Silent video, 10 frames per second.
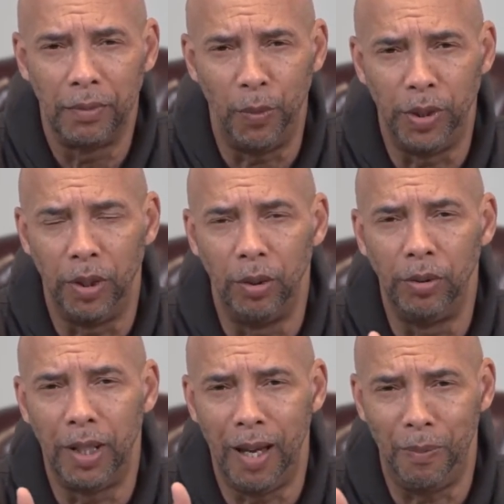And when you
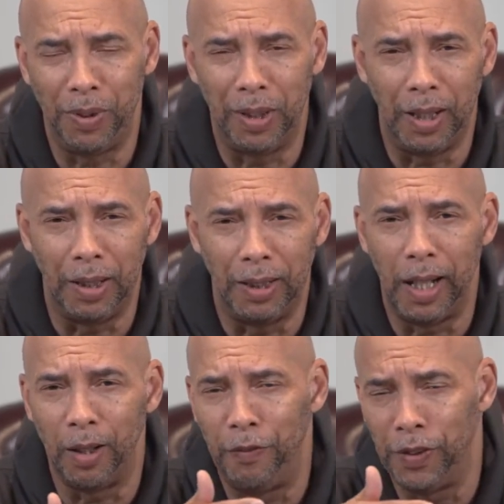lose appetite, a
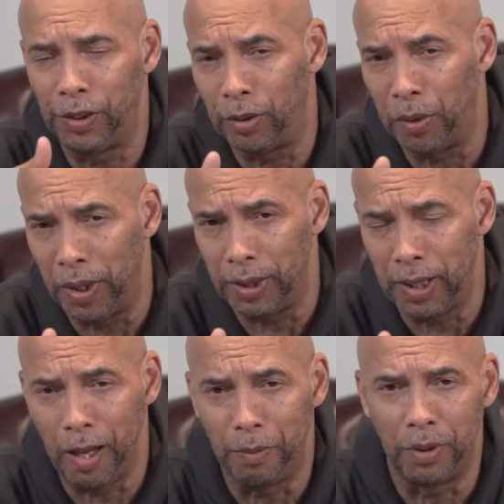lot of physical things
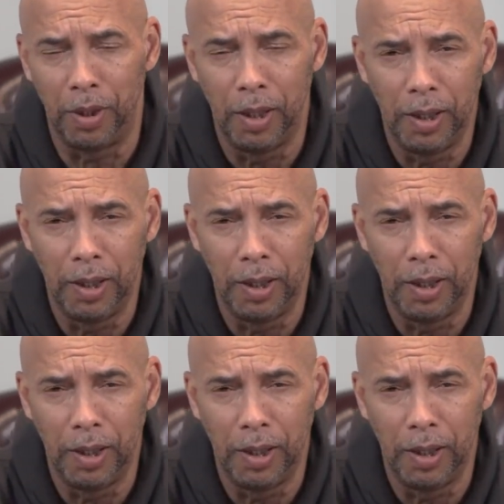happen